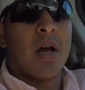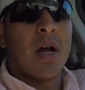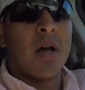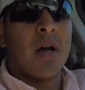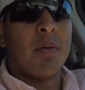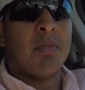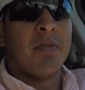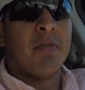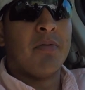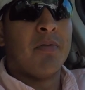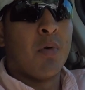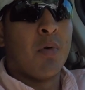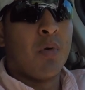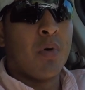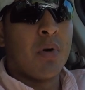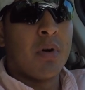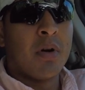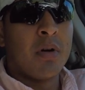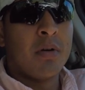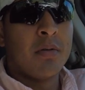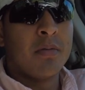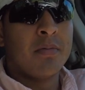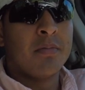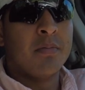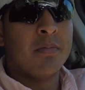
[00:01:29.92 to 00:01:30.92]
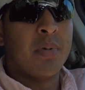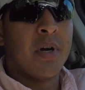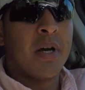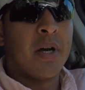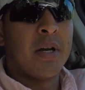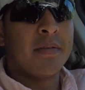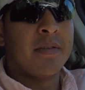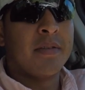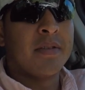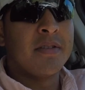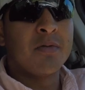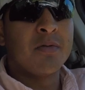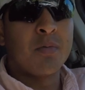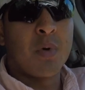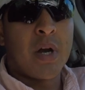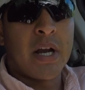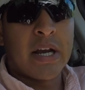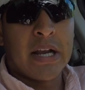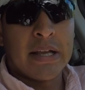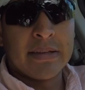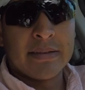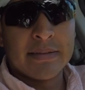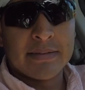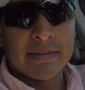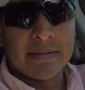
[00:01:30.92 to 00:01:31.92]
before, but this is why I
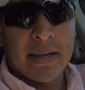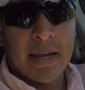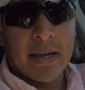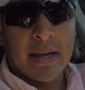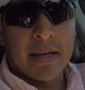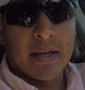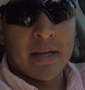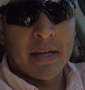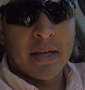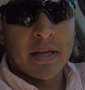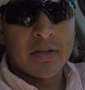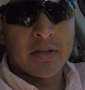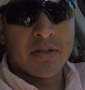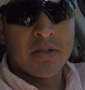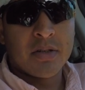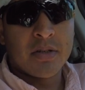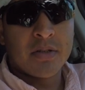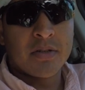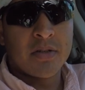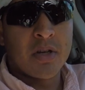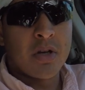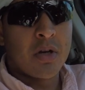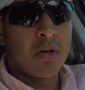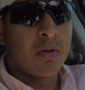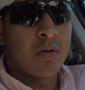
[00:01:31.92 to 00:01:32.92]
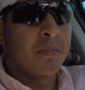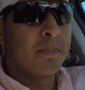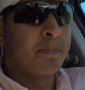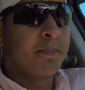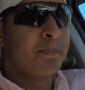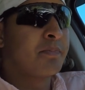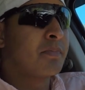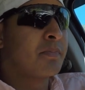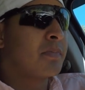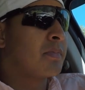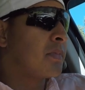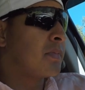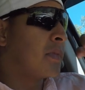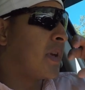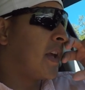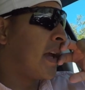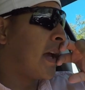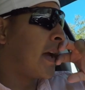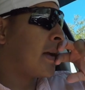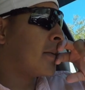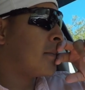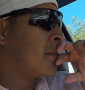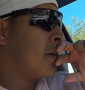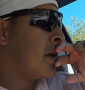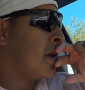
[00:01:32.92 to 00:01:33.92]
got the ScanGauge. So
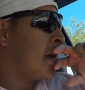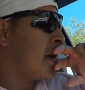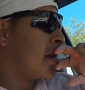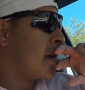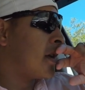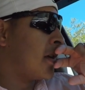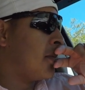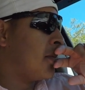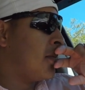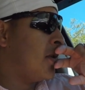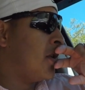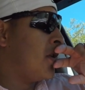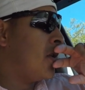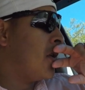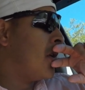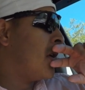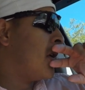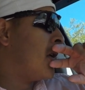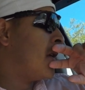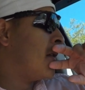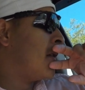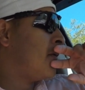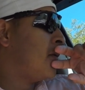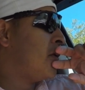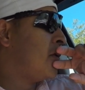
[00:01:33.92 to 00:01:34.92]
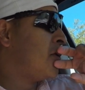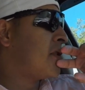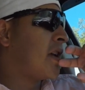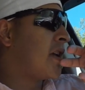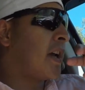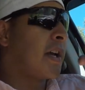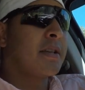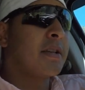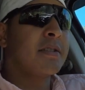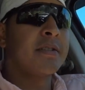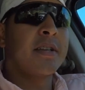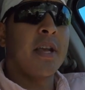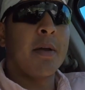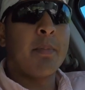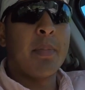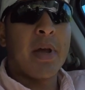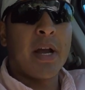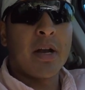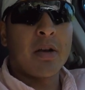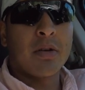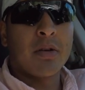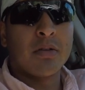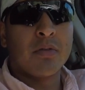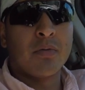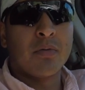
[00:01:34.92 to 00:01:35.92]
yeah. Give me a few seconds, get
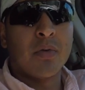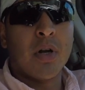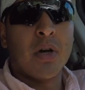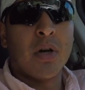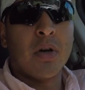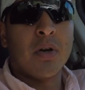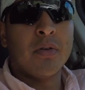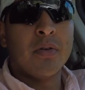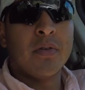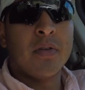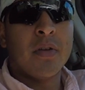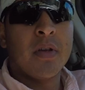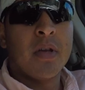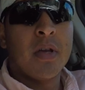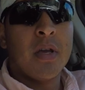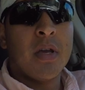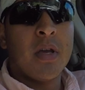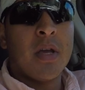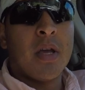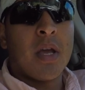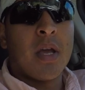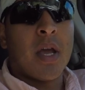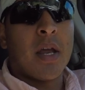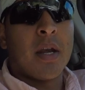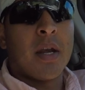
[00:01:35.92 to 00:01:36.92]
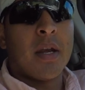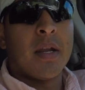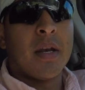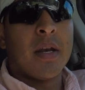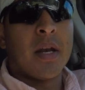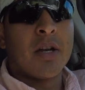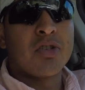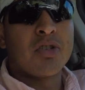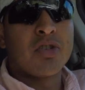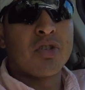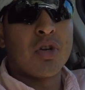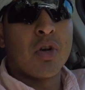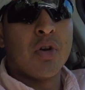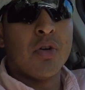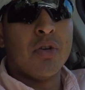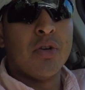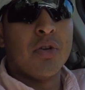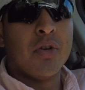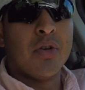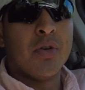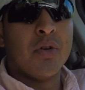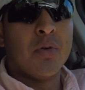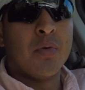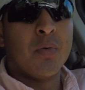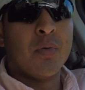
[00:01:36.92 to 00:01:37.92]
back on the road, and then I'll show
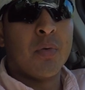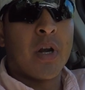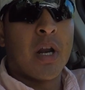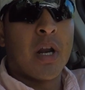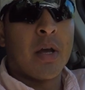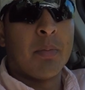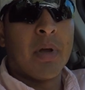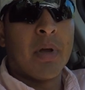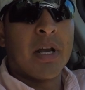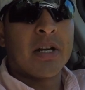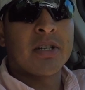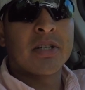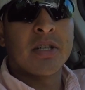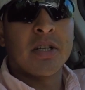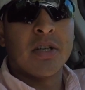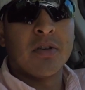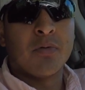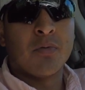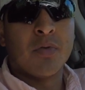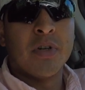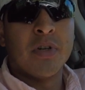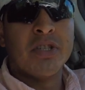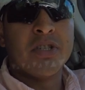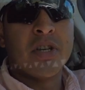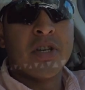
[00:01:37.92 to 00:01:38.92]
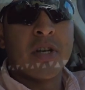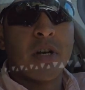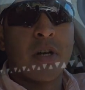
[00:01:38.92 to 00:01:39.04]
you when I'm actually in regen